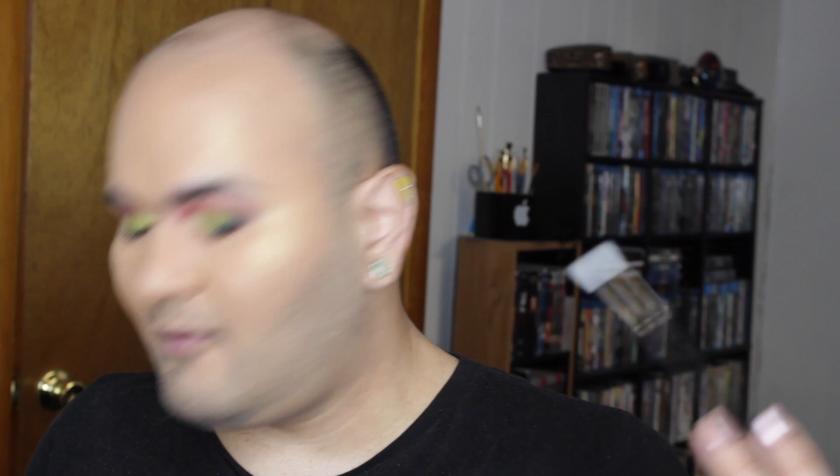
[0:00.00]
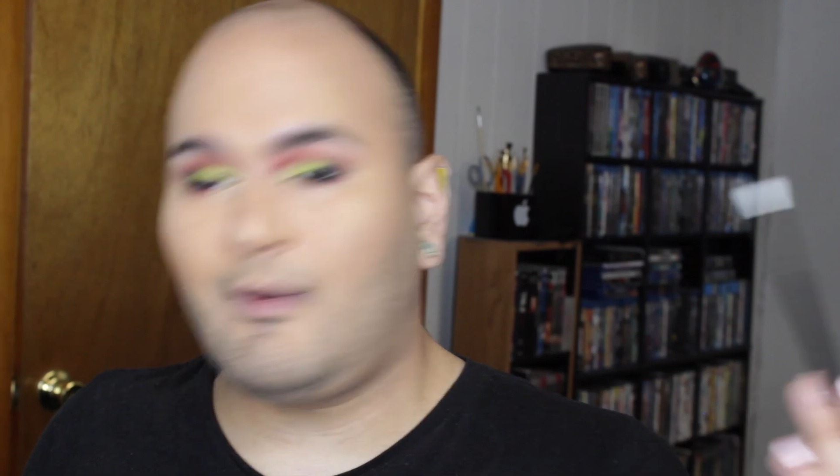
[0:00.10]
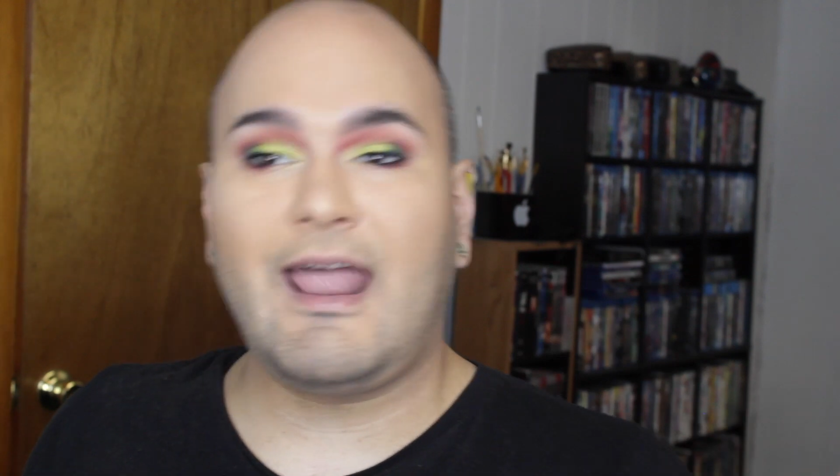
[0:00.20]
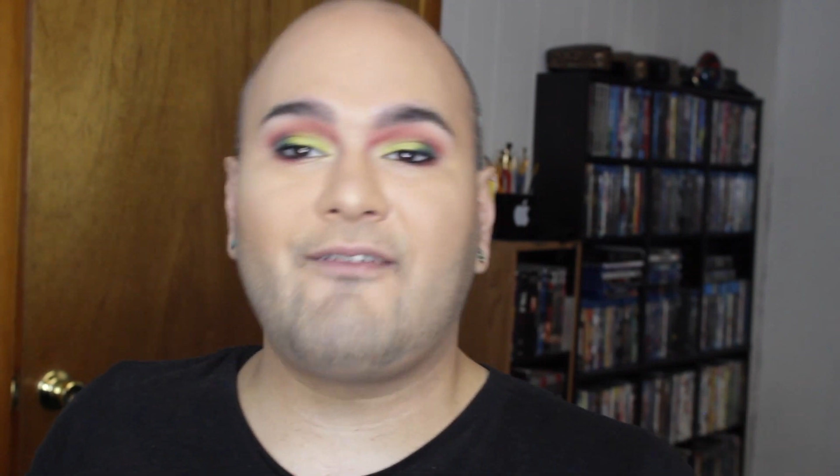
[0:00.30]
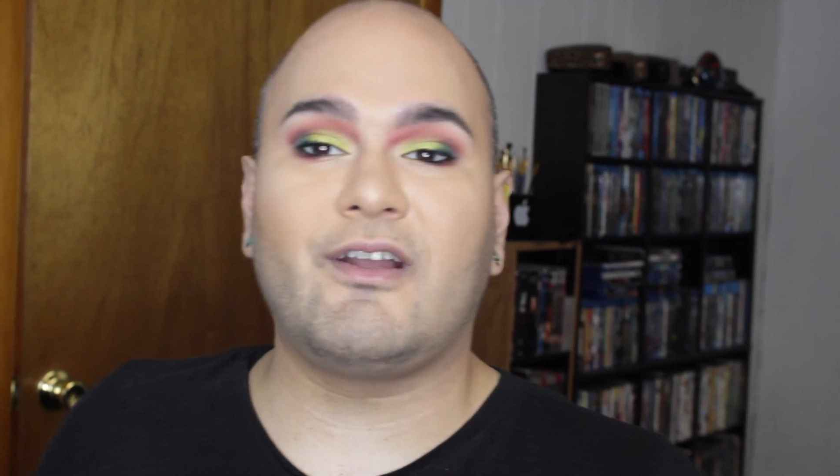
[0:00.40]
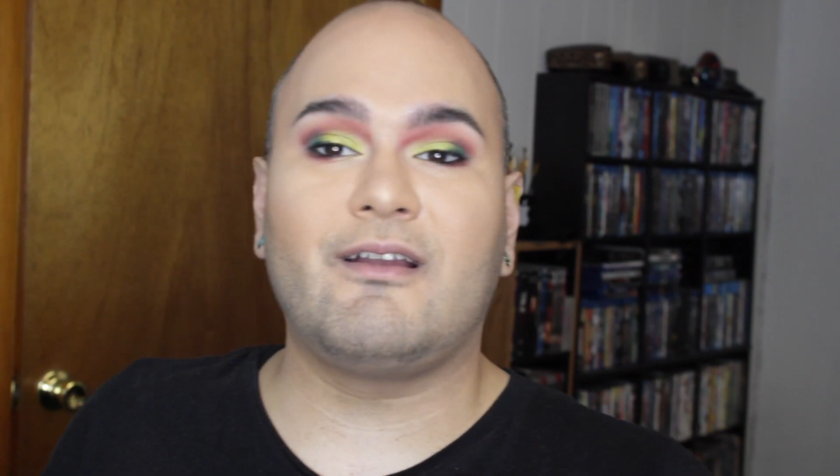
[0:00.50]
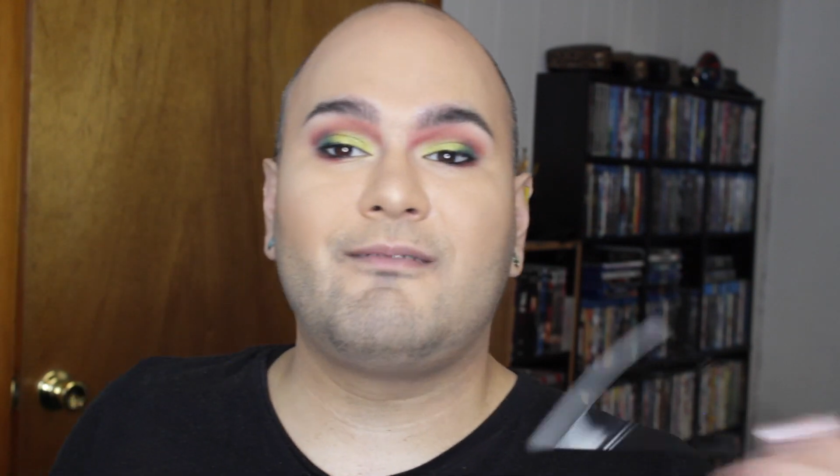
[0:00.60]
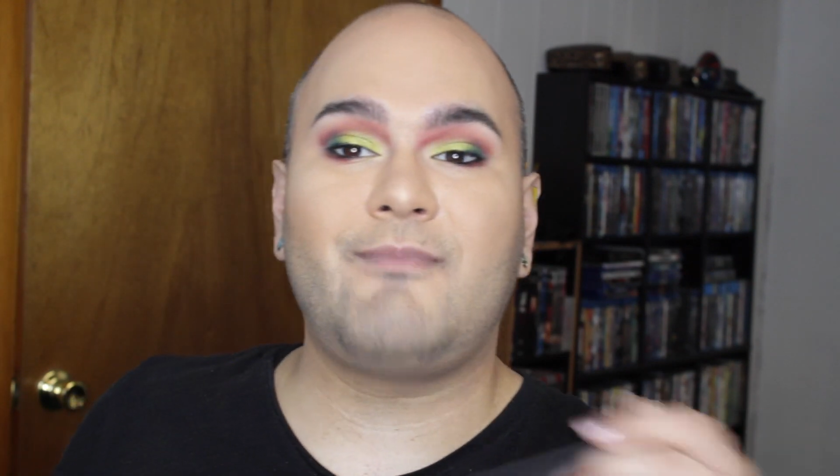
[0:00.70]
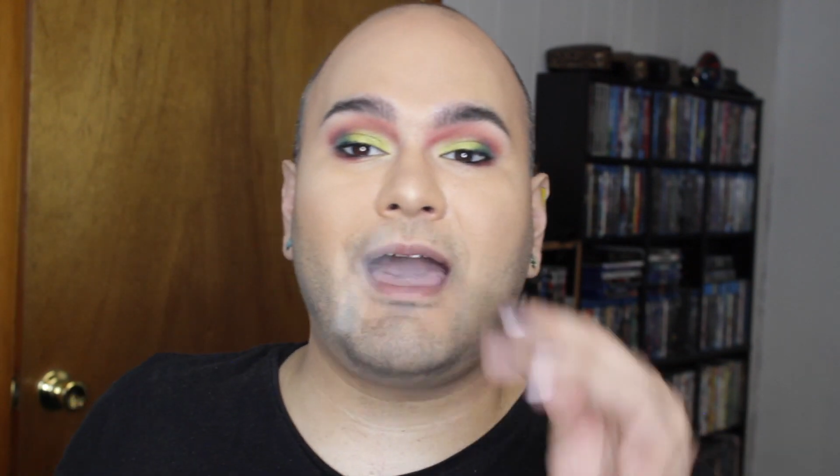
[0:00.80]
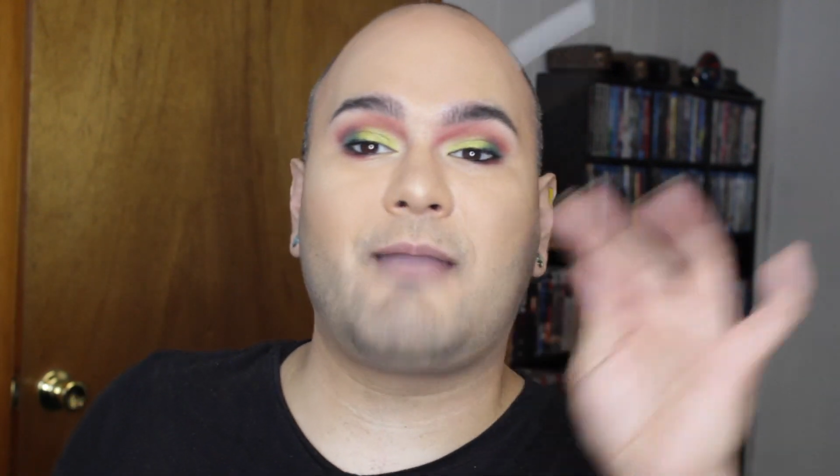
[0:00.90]
whatever
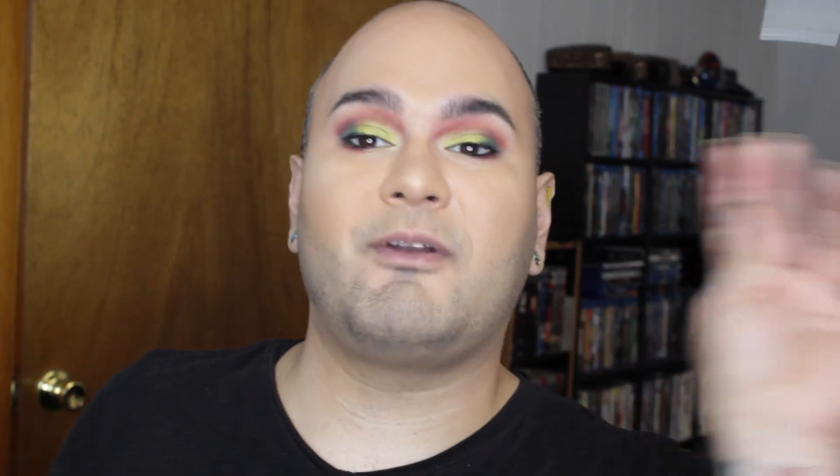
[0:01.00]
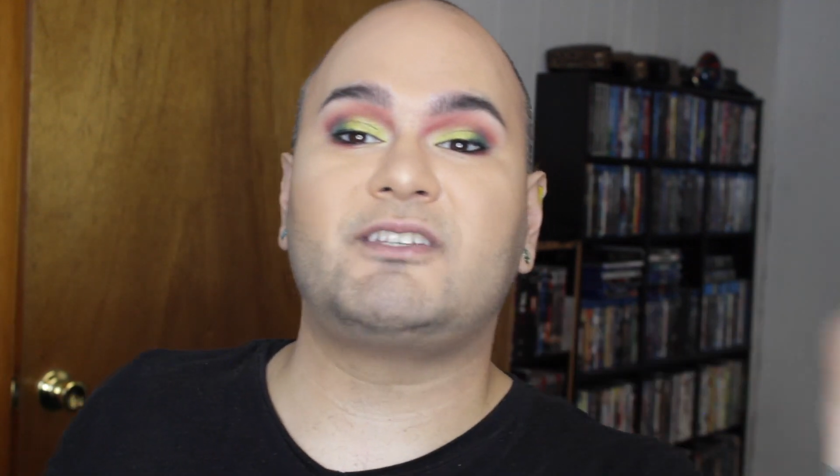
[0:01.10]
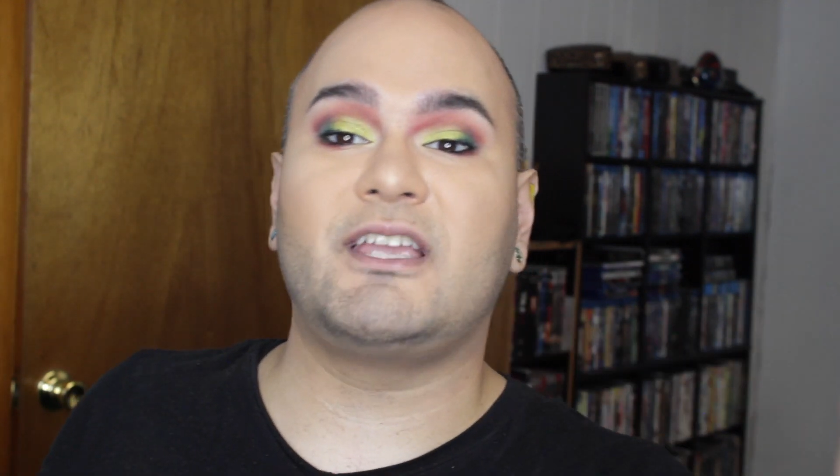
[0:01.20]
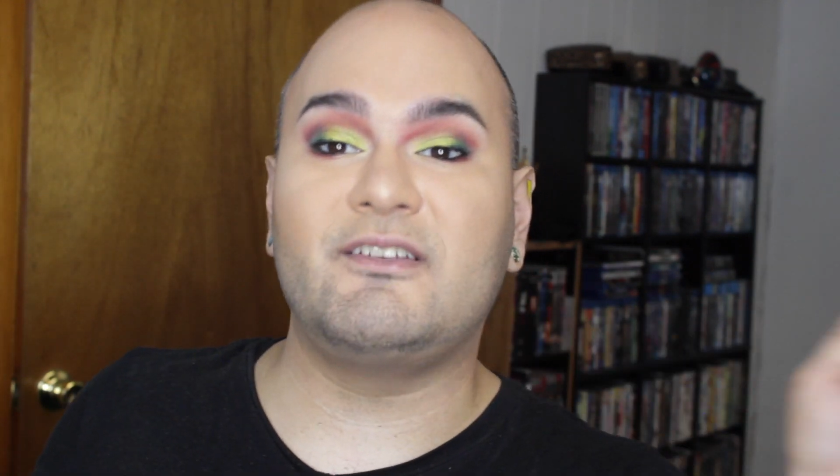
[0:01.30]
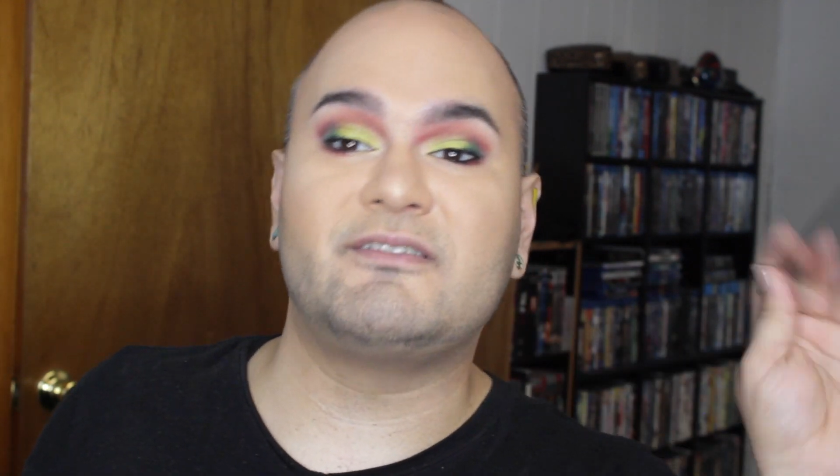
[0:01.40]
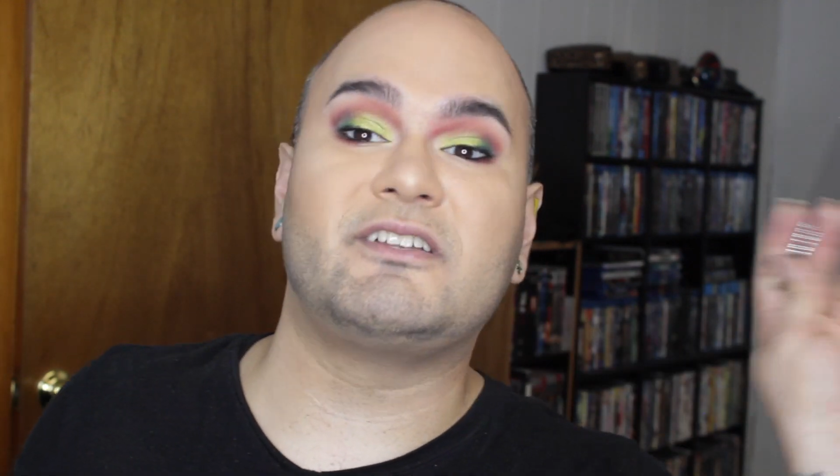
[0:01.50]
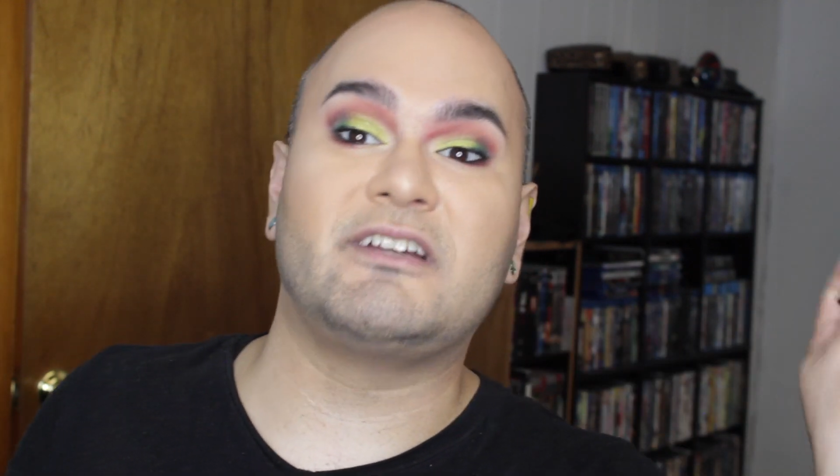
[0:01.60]
MAC brush I used